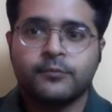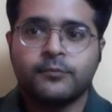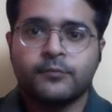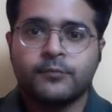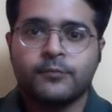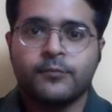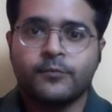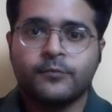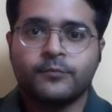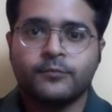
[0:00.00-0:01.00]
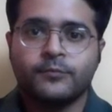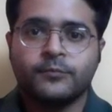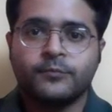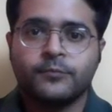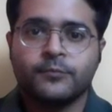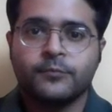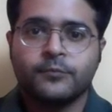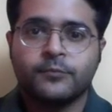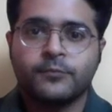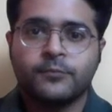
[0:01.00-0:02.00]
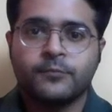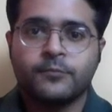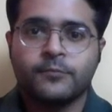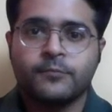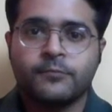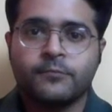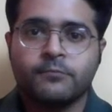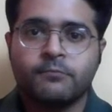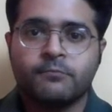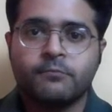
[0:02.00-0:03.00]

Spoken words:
(silence)